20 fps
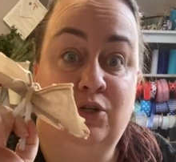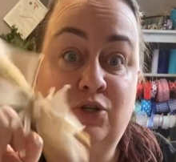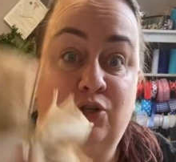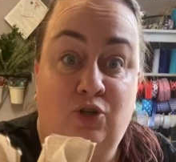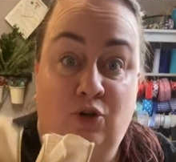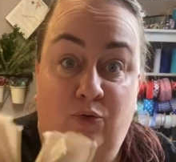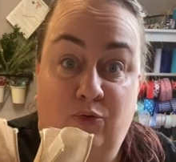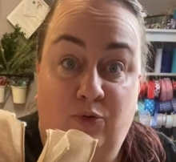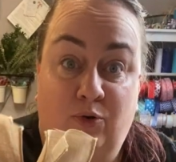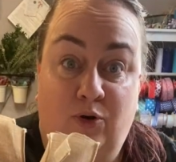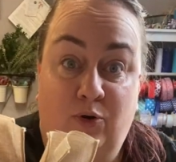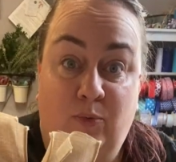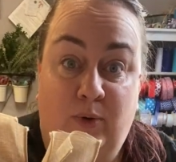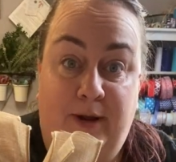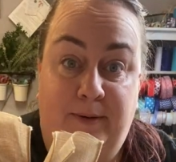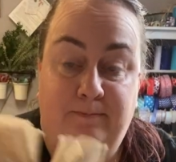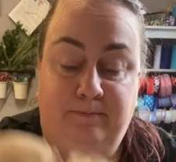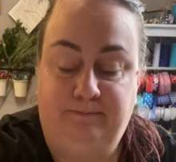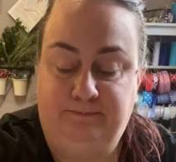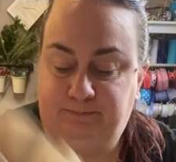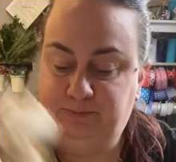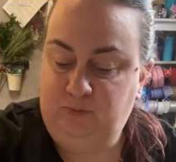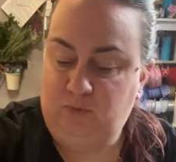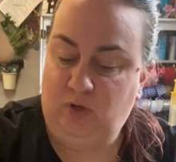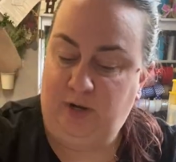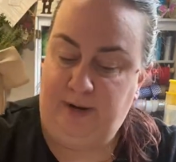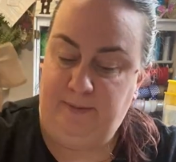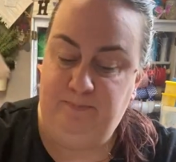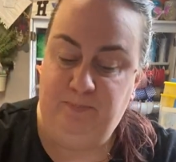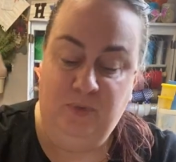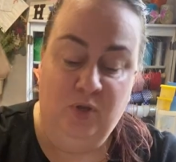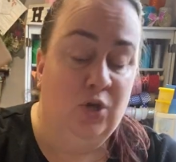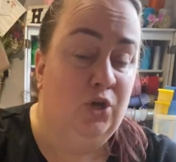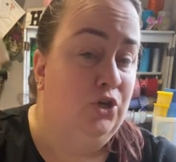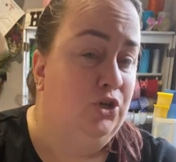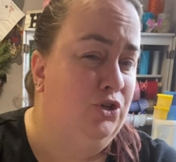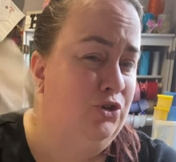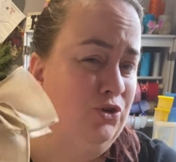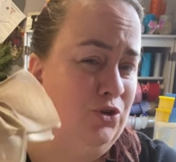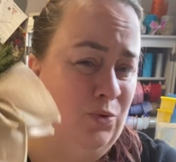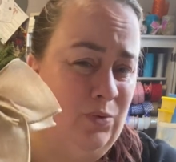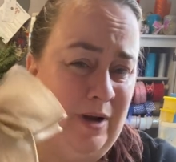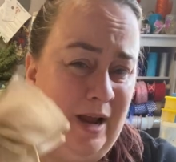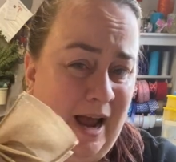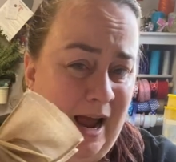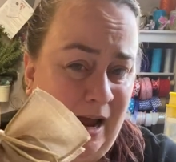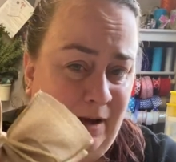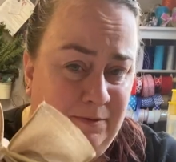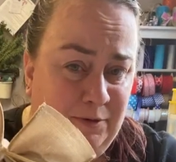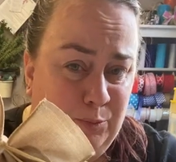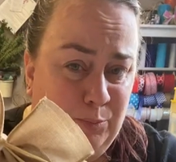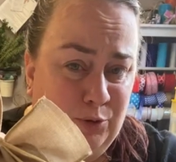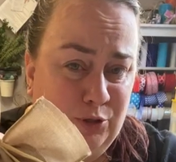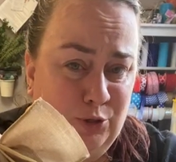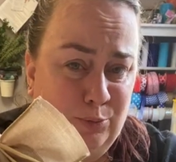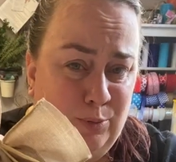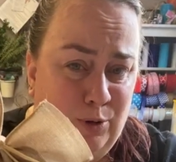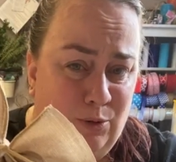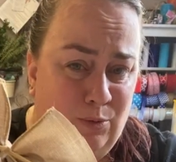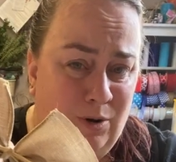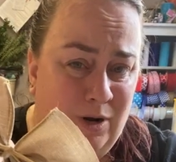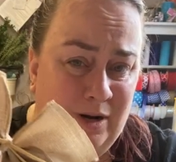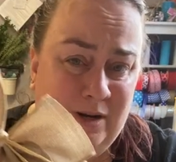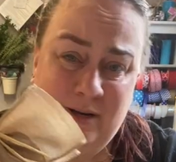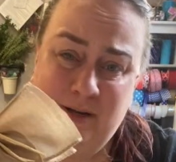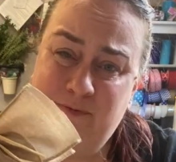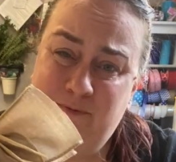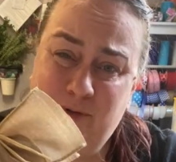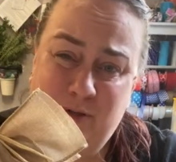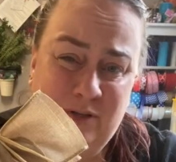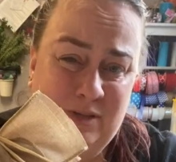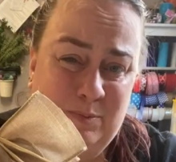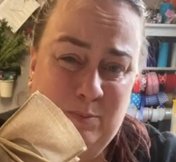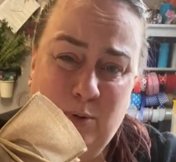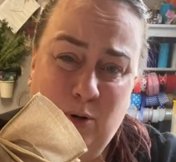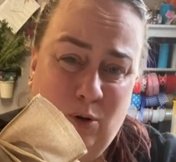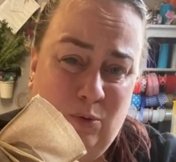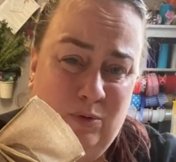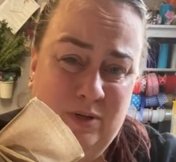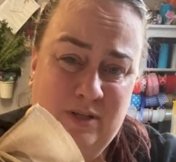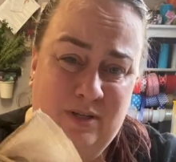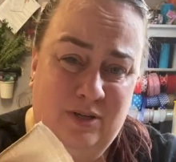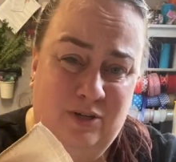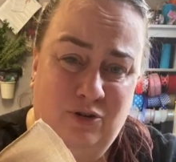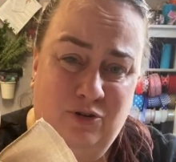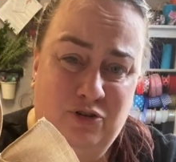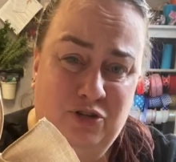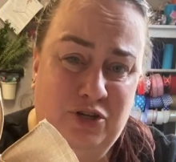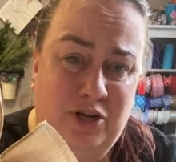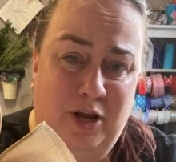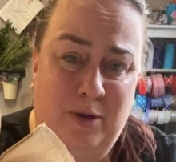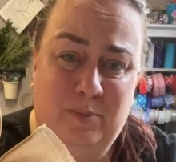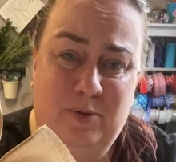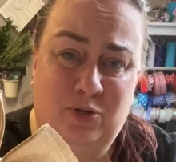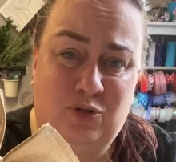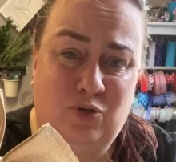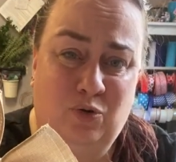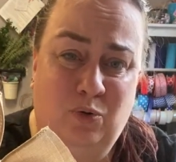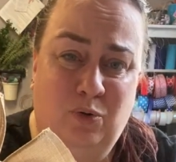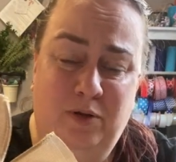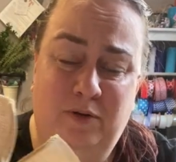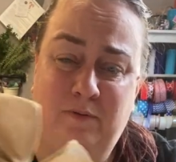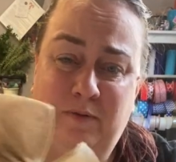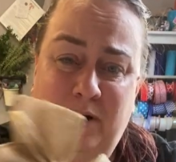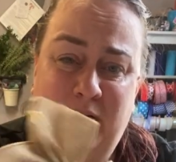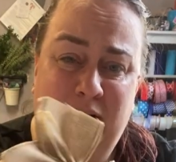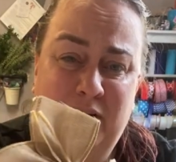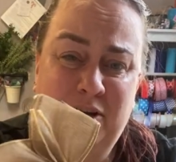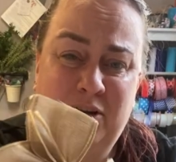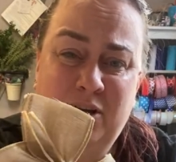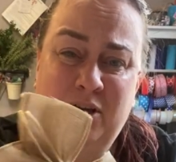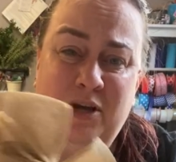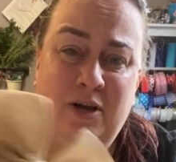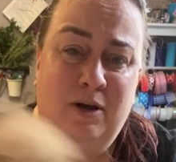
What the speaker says: Don't throw it away, okay? You don't have to put the bow on it. If this bow isn't your jam, that's totally fine.